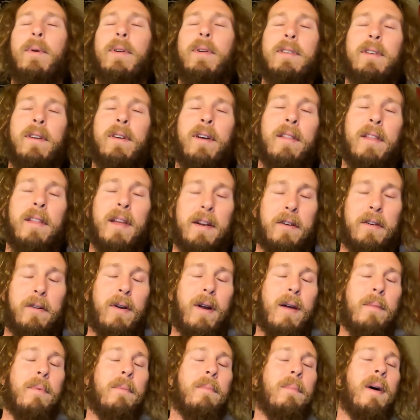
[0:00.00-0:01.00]
what's all that
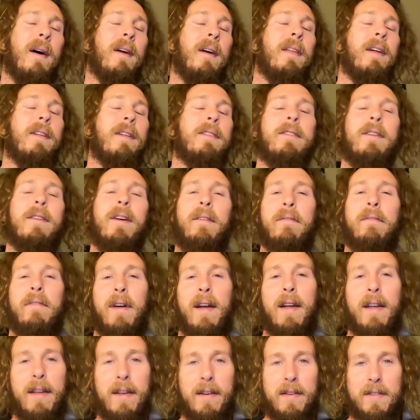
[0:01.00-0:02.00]
crap about? That's not
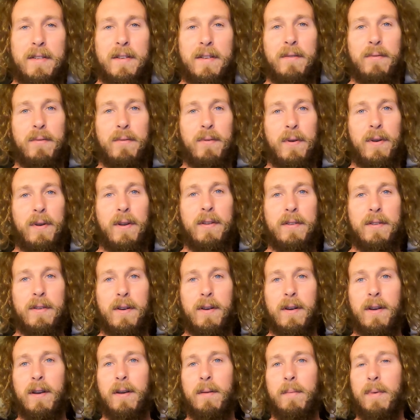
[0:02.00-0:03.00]
Viking stuff. What are you
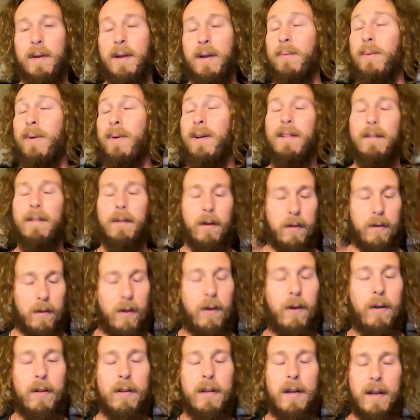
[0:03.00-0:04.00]
talking about? Well,
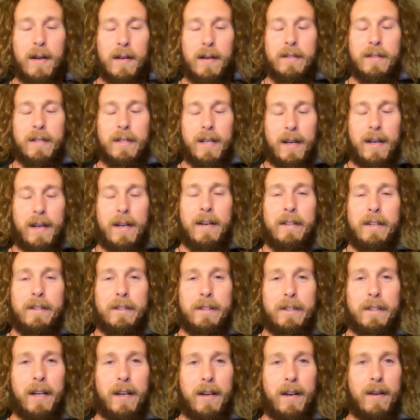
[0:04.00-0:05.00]
hold on a second and
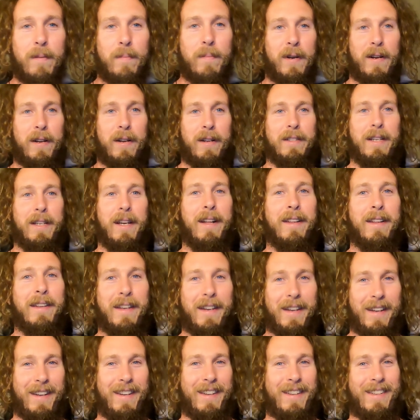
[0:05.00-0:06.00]
shut up and I'll tell
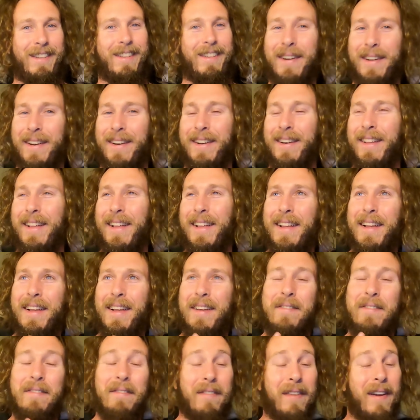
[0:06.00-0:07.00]
you. One
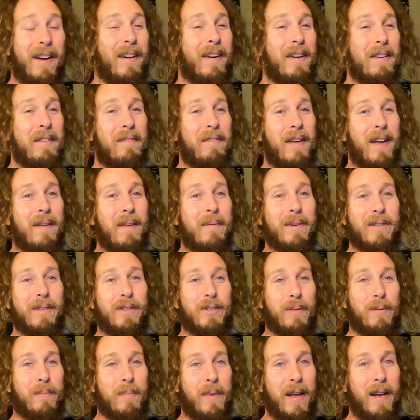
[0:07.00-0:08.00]
very famous
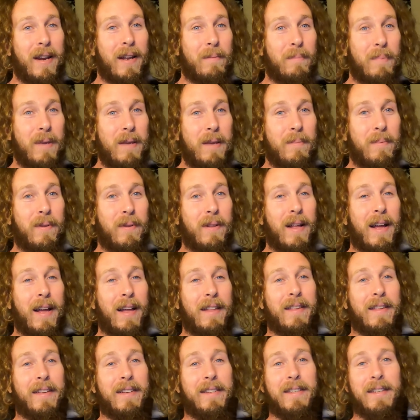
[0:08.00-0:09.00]
Germanic people
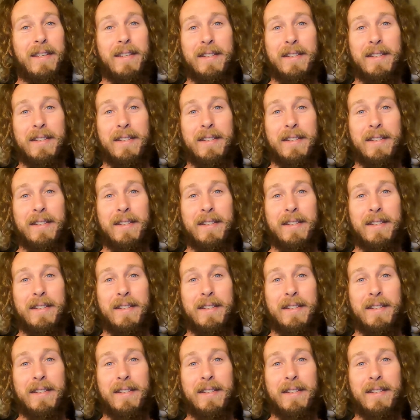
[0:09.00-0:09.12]
had this